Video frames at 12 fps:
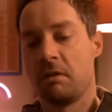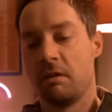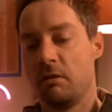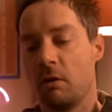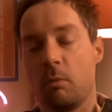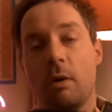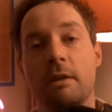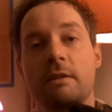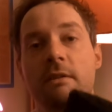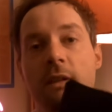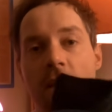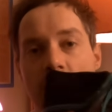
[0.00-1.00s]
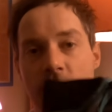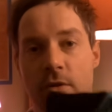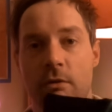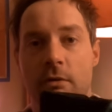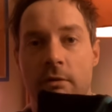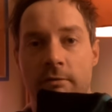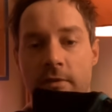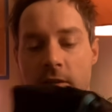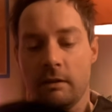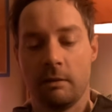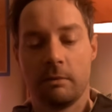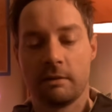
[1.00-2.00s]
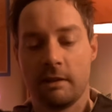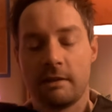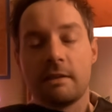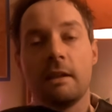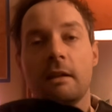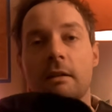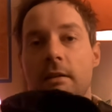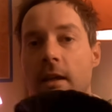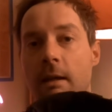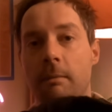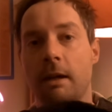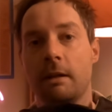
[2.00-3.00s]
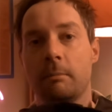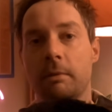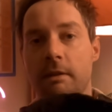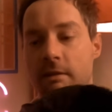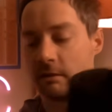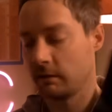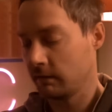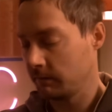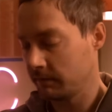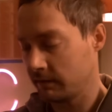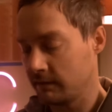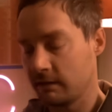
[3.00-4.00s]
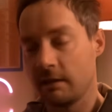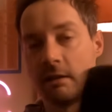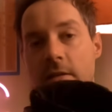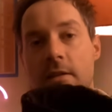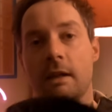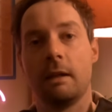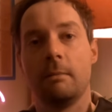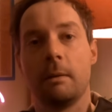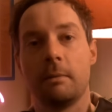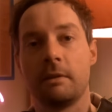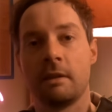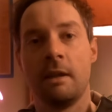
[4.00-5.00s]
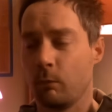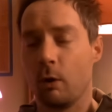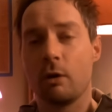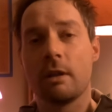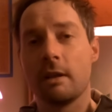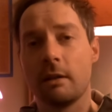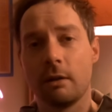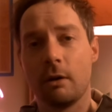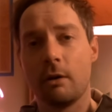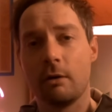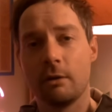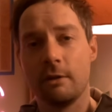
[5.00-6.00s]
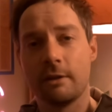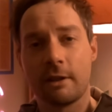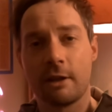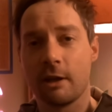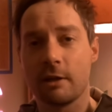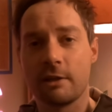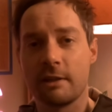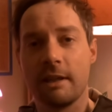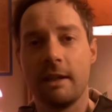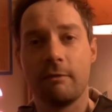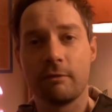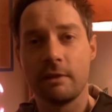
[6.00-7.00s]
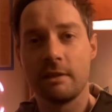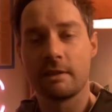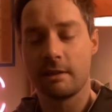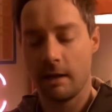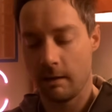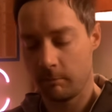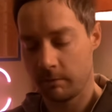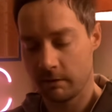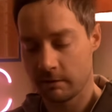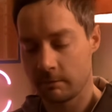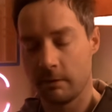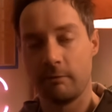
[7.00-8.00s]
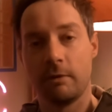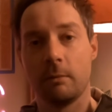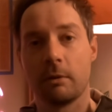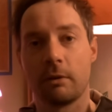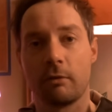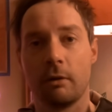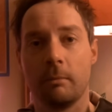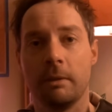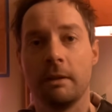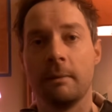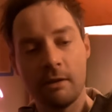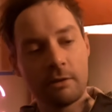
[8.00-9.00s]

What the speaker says: Not once did I have sore feet. There wasn't a single time I had a blister. There wasn't a single time I was walking along, cursing every step because my feet were throbbing.